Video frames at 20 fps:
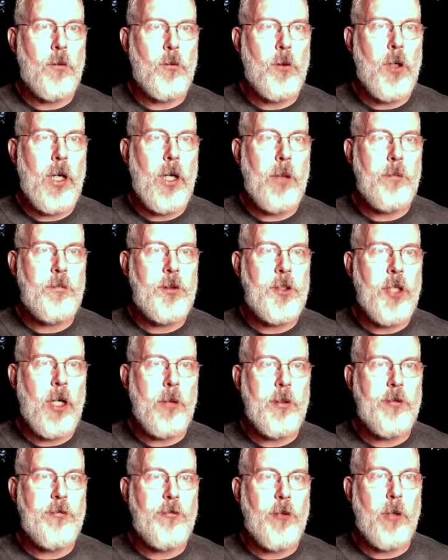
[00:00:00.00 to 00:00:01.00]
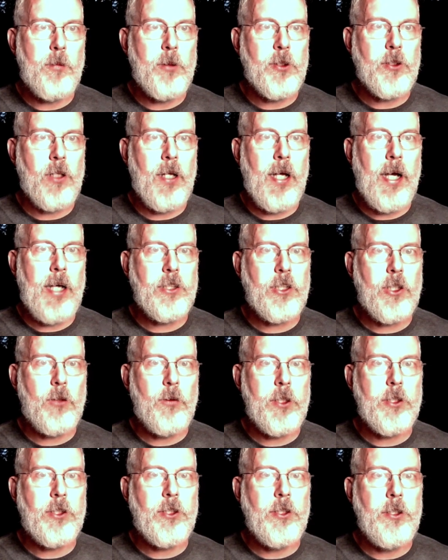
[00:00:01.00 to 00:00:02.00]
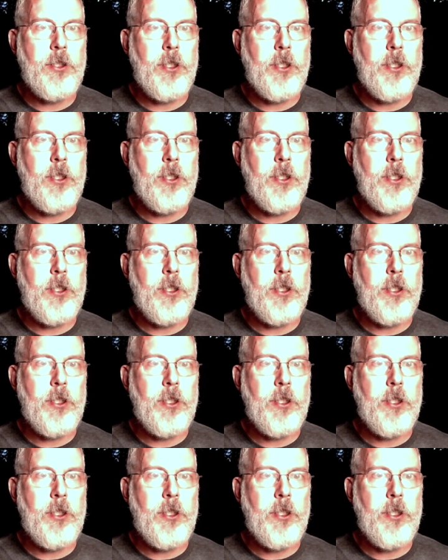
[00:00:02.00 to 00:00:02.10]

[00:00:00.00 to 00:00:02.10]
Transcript: Rob Dama Farmer's last question